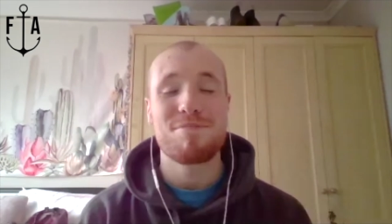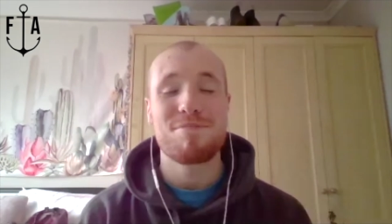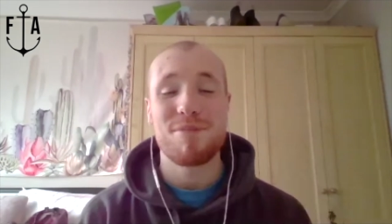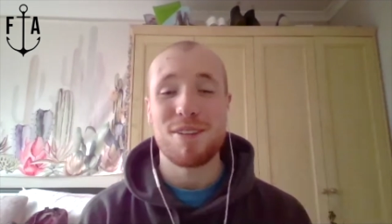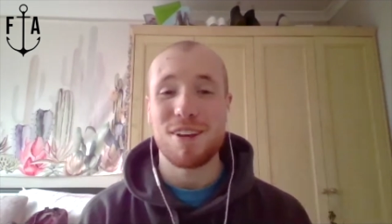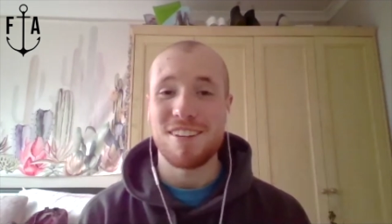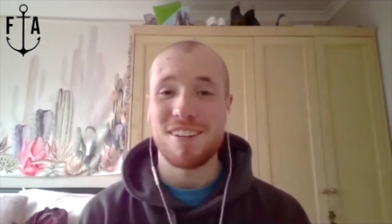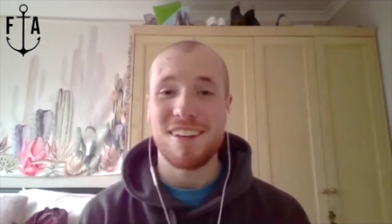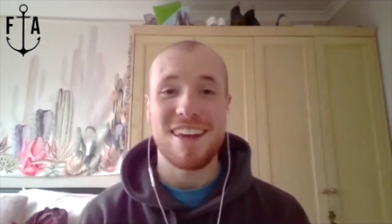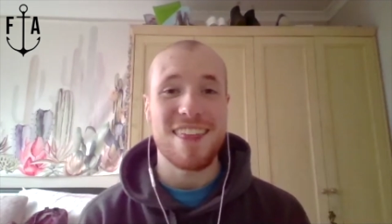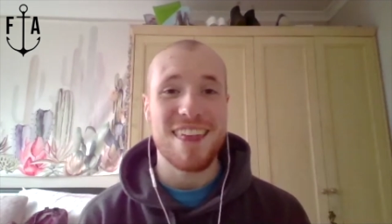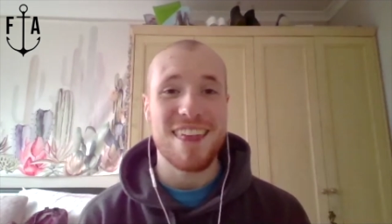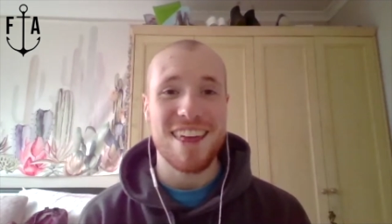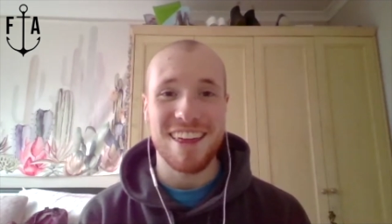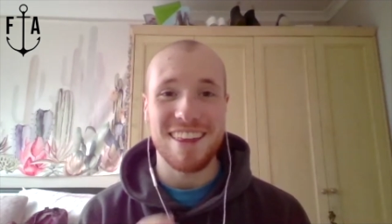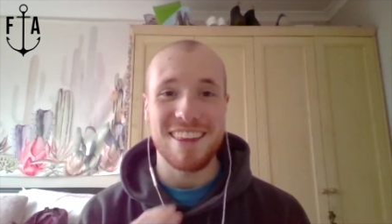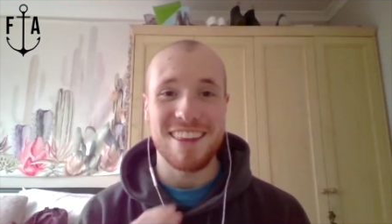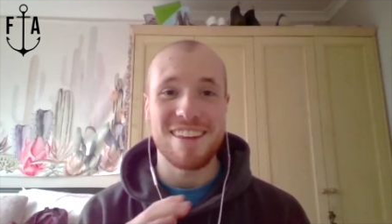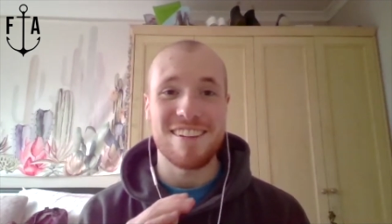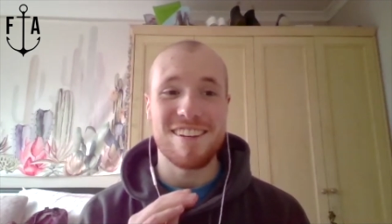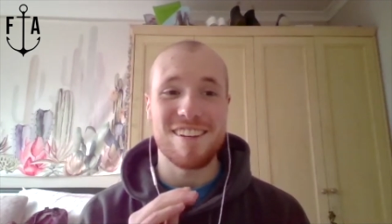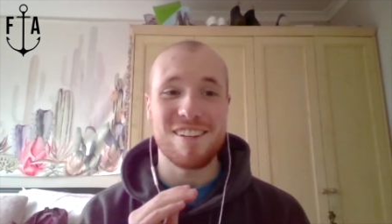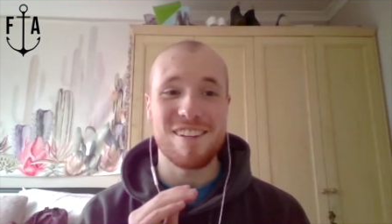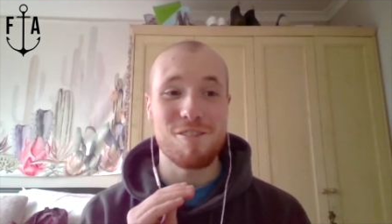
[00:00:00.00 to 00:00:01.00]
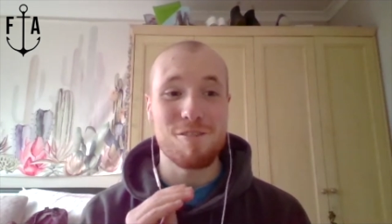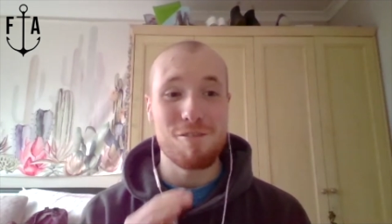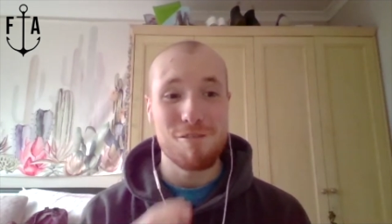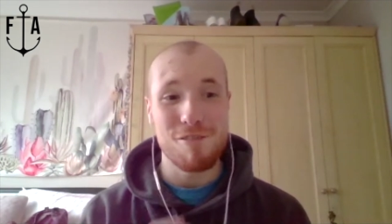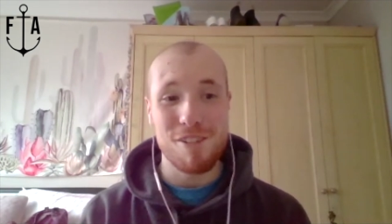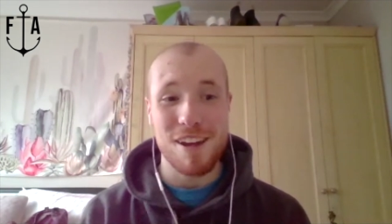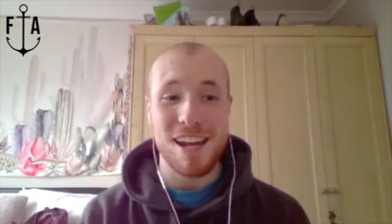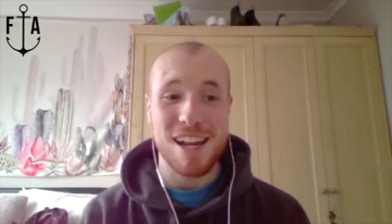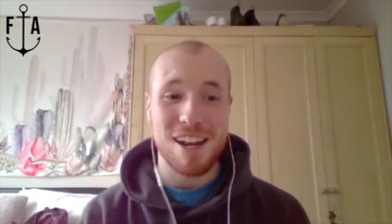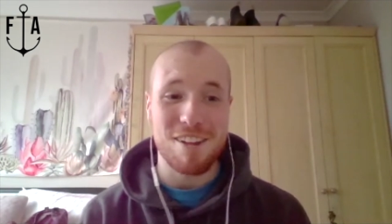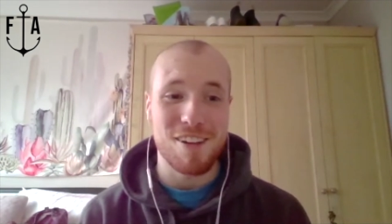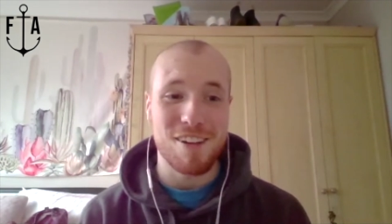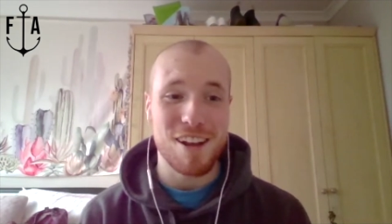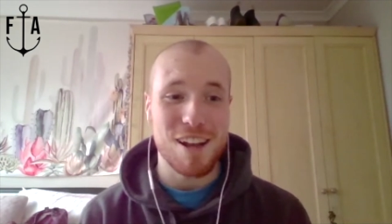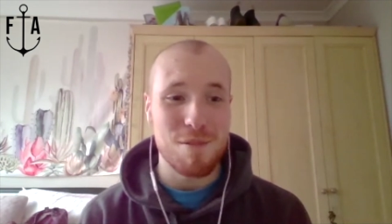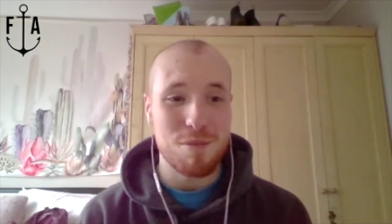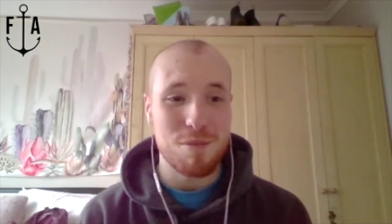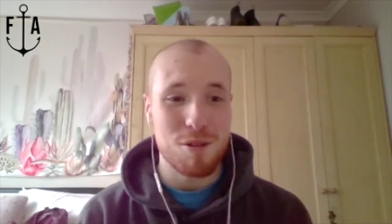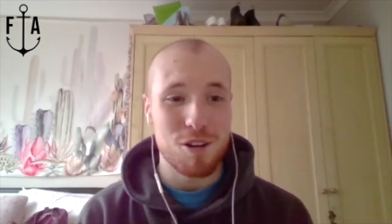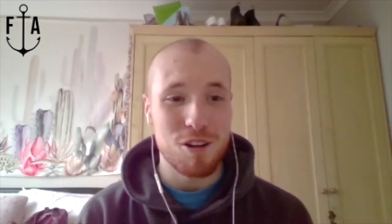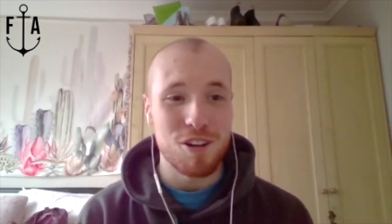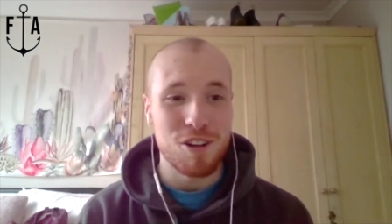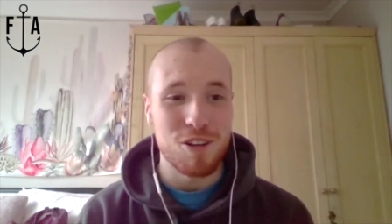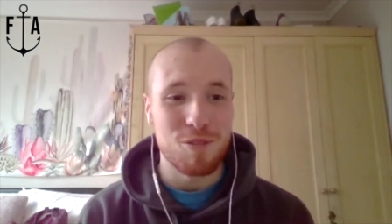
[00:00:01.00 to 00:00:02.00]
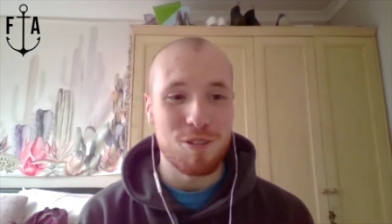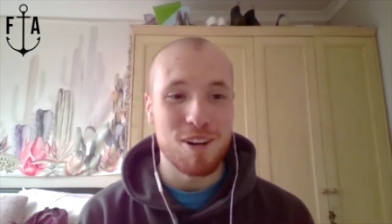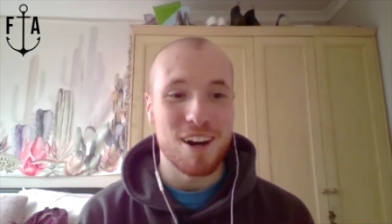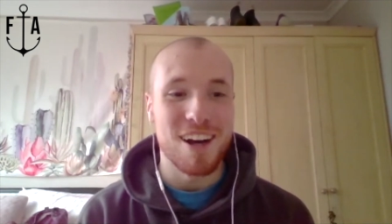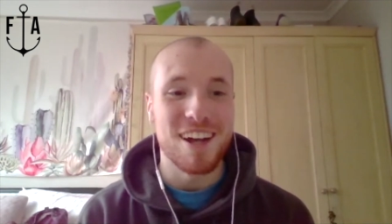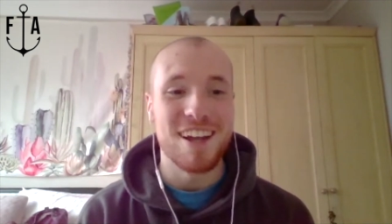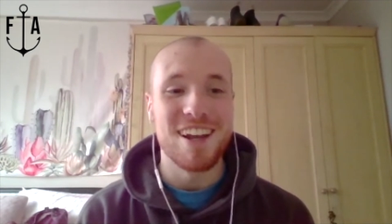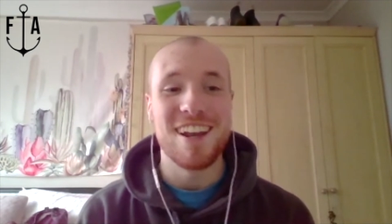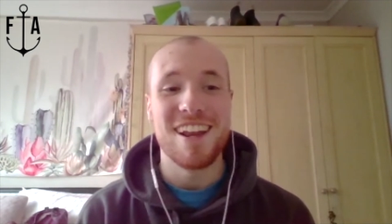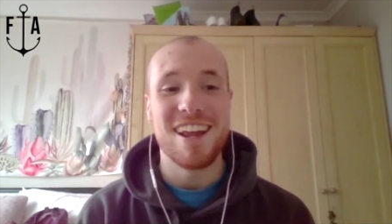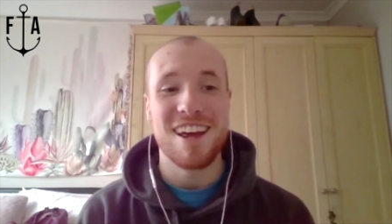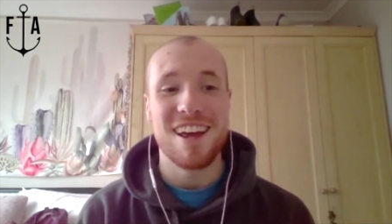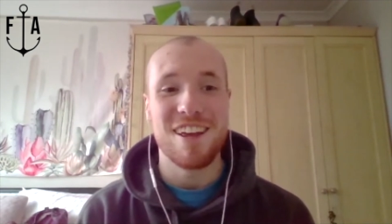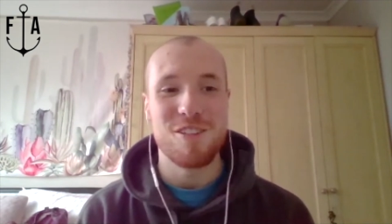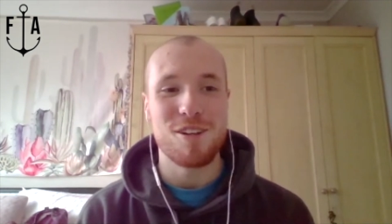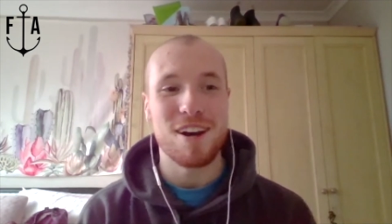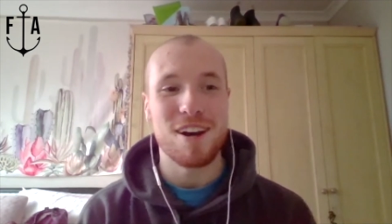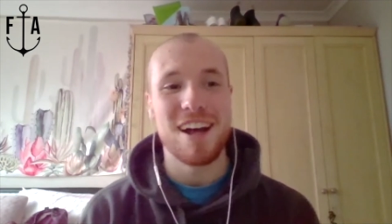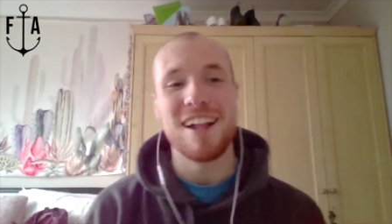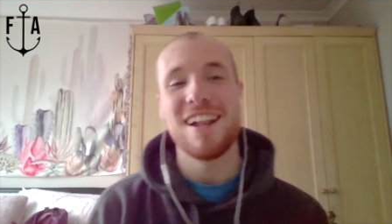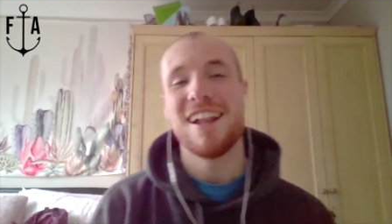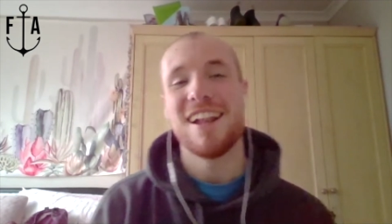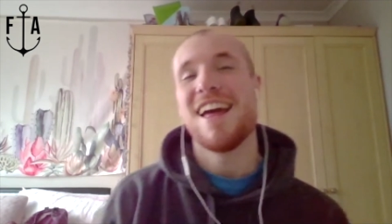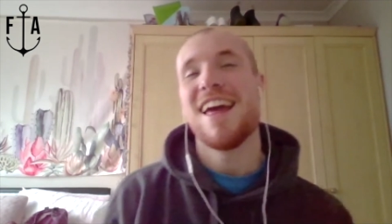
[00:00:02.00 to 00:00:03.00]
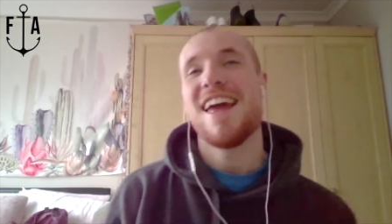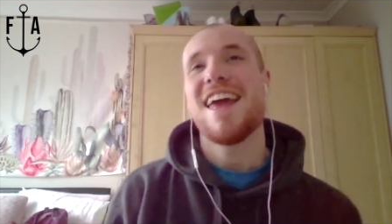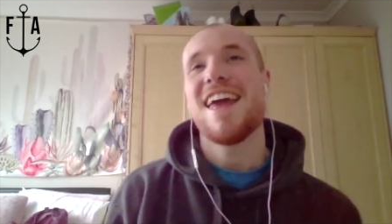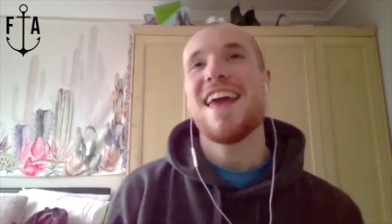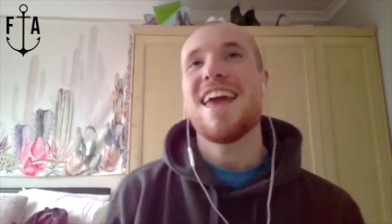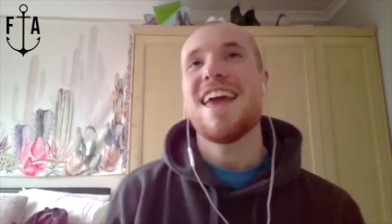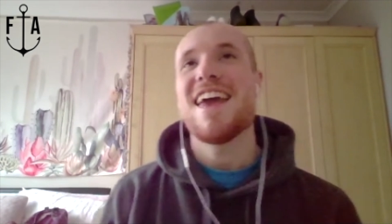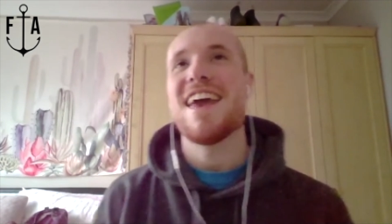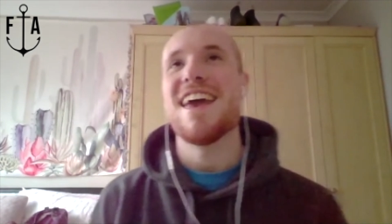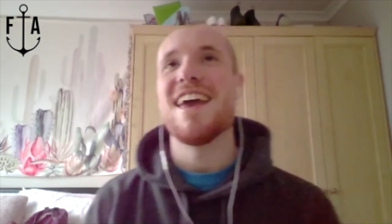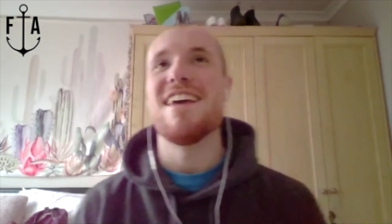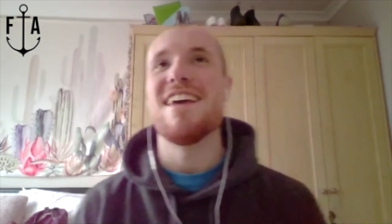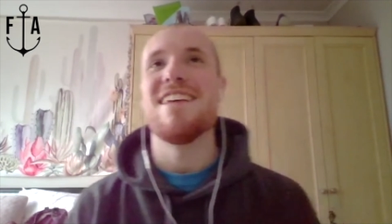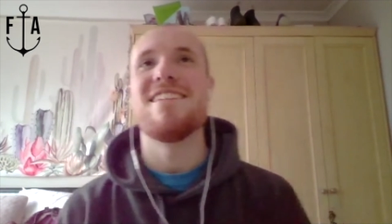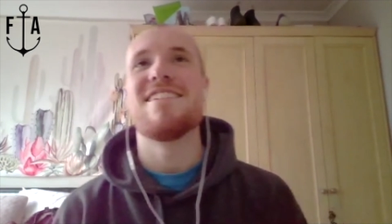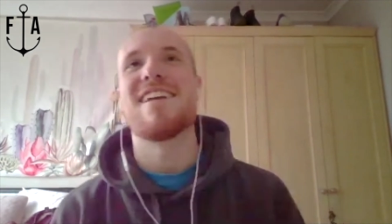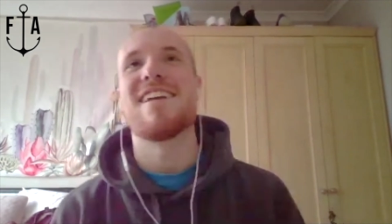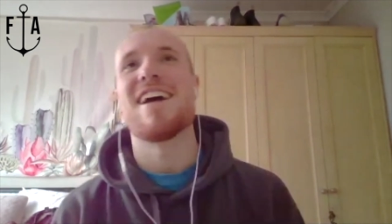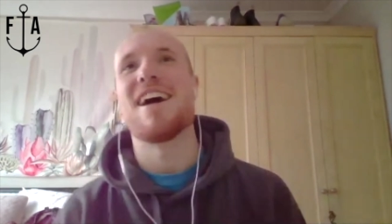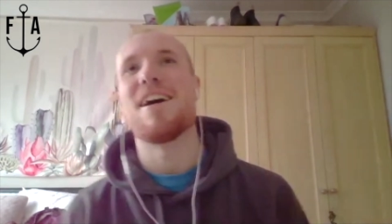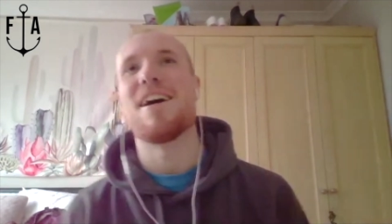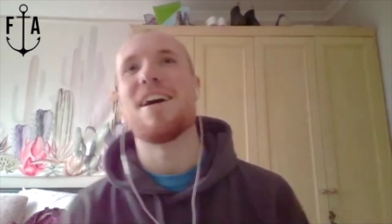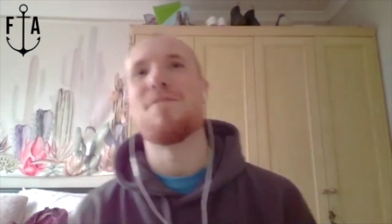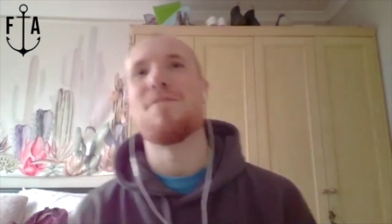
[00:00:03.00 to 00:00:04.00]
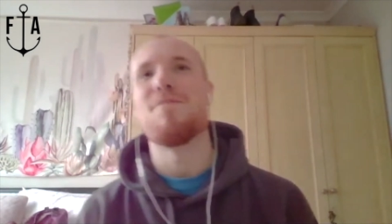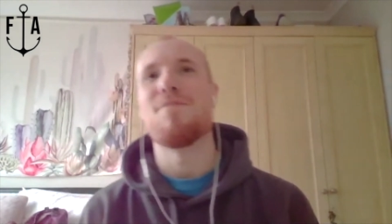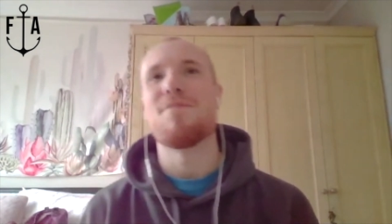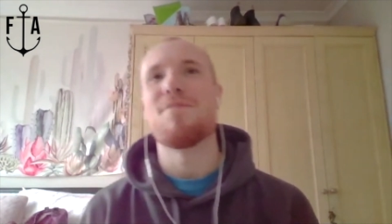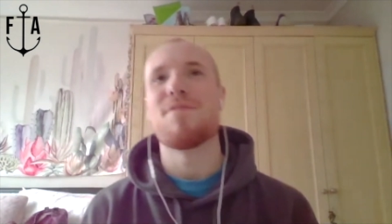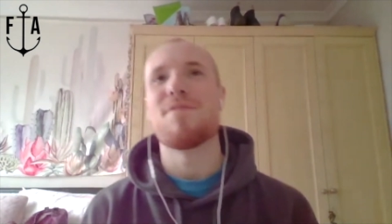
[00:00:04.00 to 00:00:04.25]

because i think this is a really really important one as well is um,